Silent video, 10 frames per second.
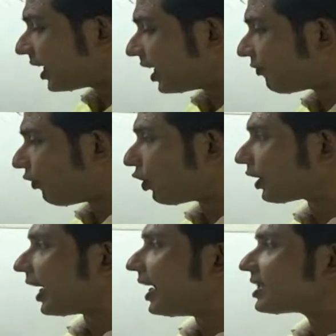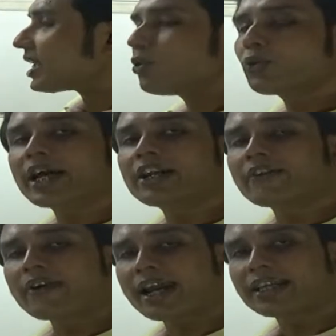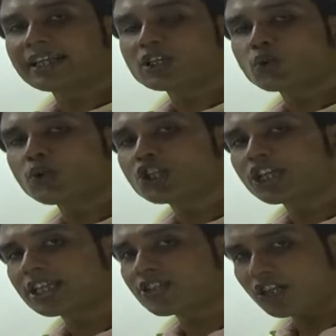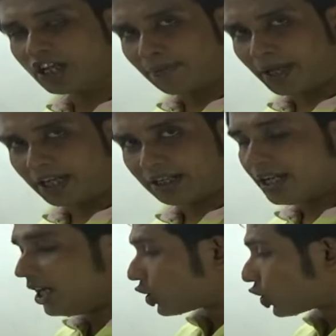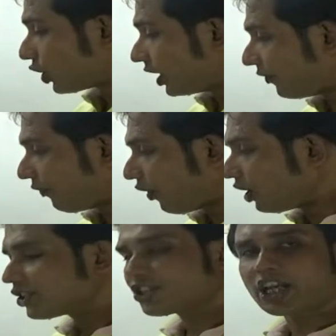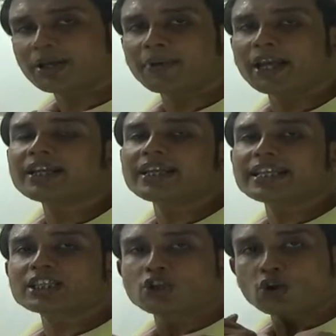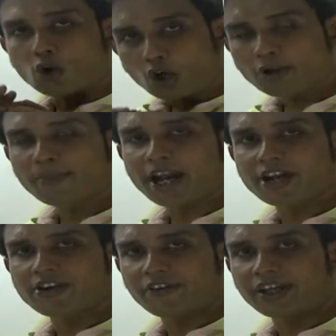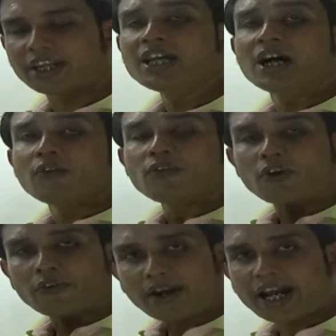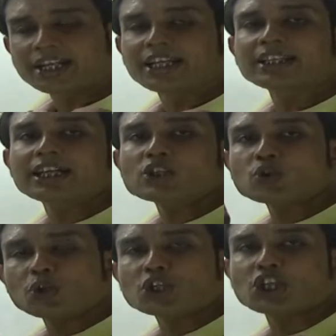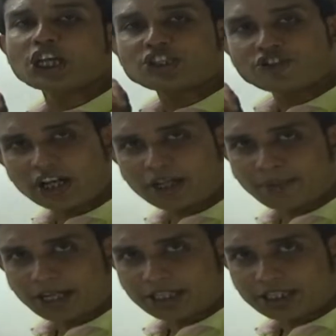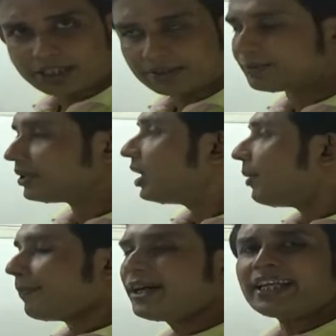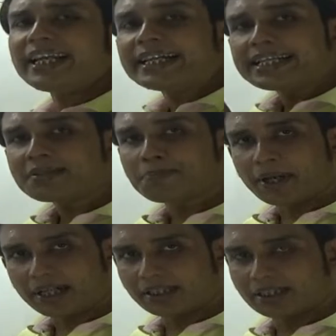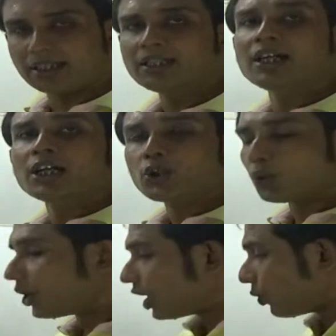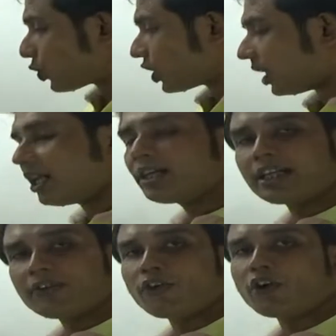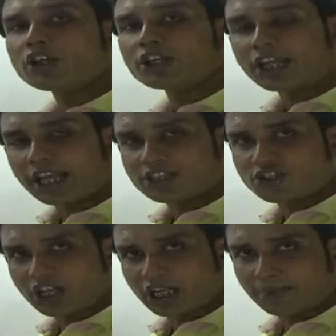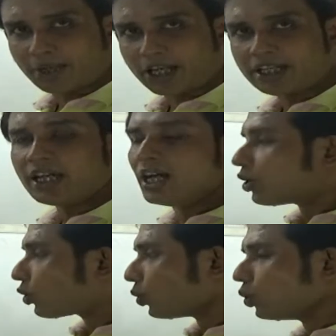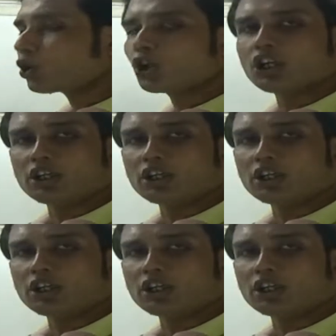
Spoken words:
the default case, you can write the switch case statement. So default statement is not mandatory for writing the switch case statement, but it is better to use the default case statement to